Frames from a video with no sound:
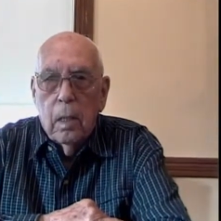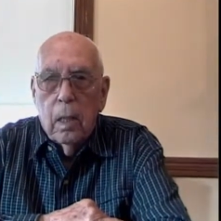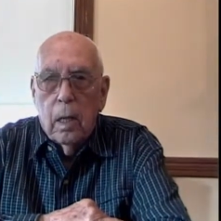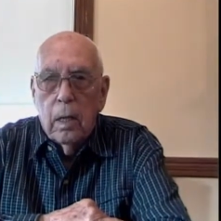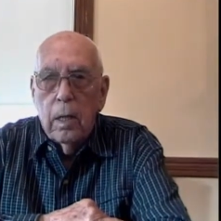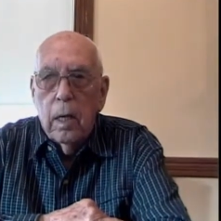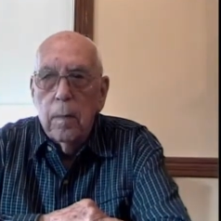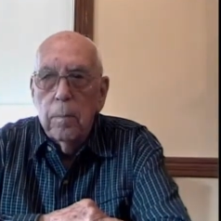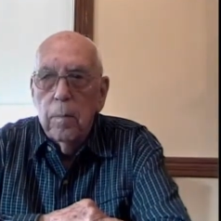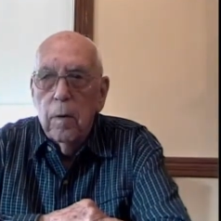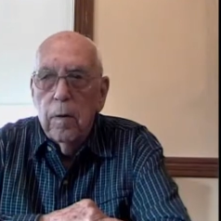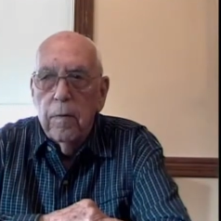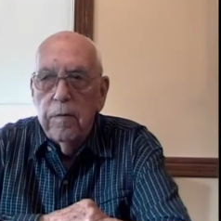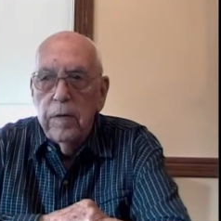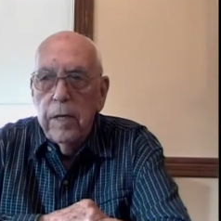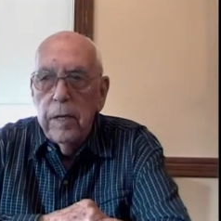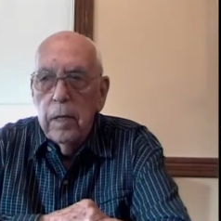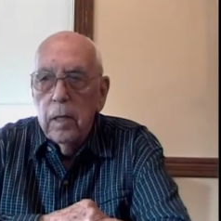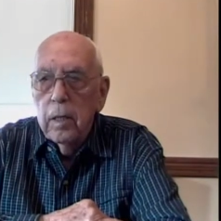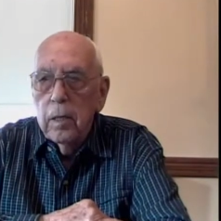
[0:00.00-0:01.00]
a number of
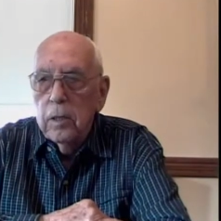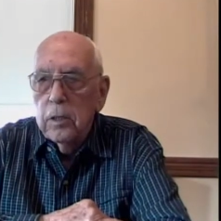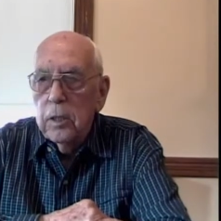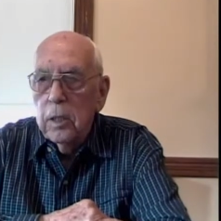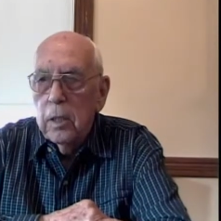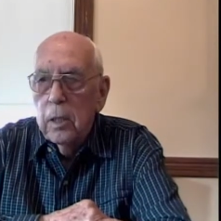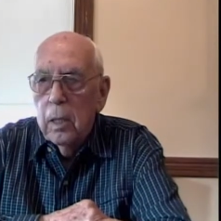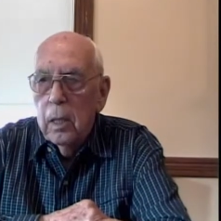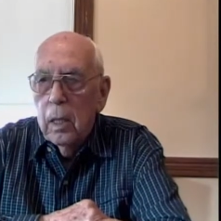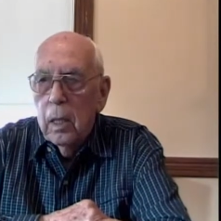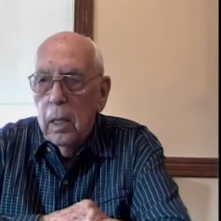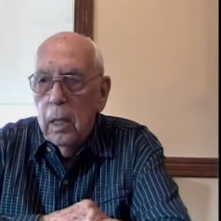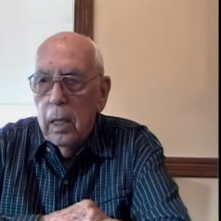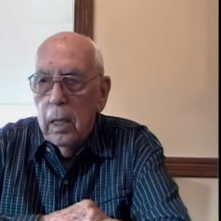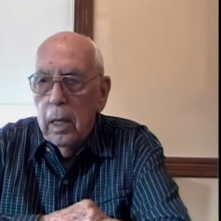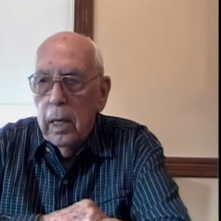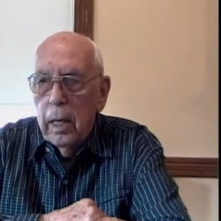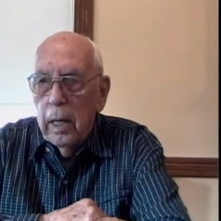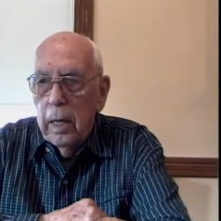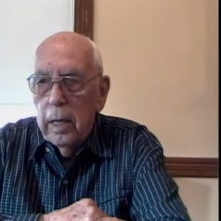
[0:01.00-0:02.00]
years,
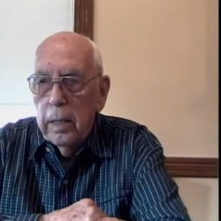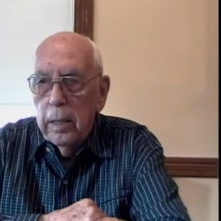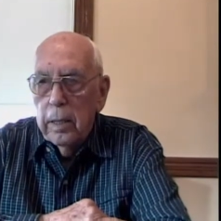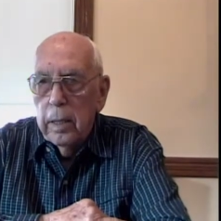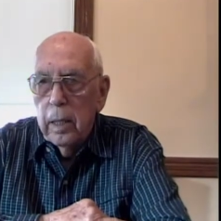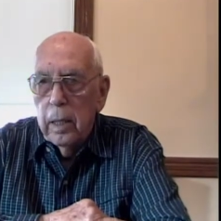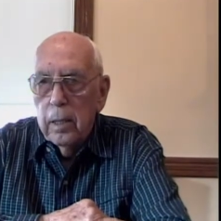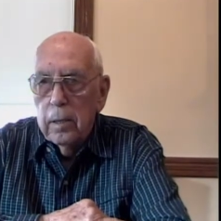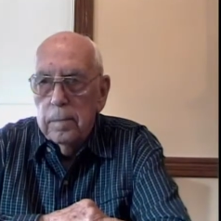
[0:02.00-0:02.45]
and